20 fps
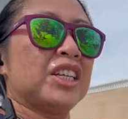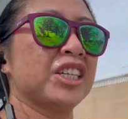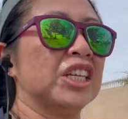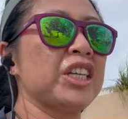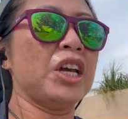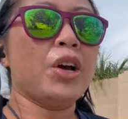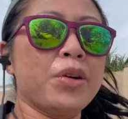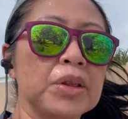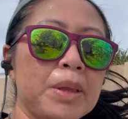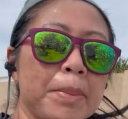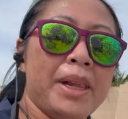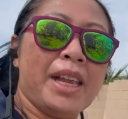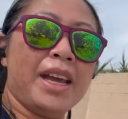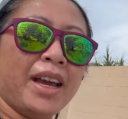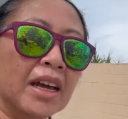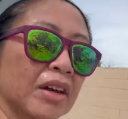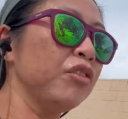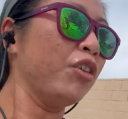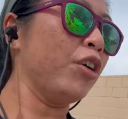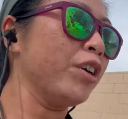So the
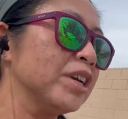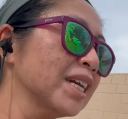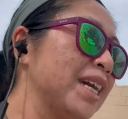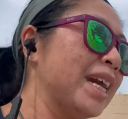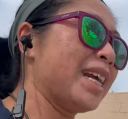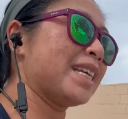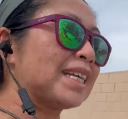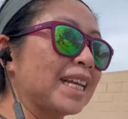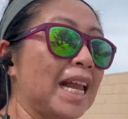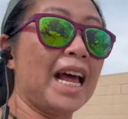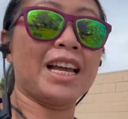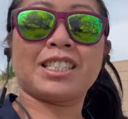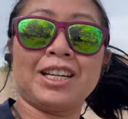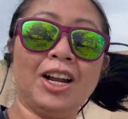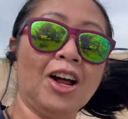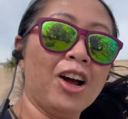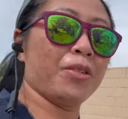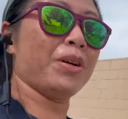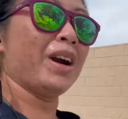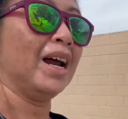plan for today's last
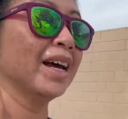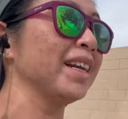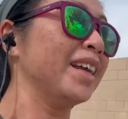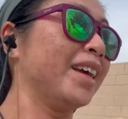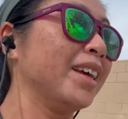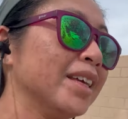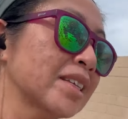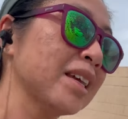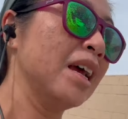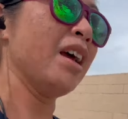long run is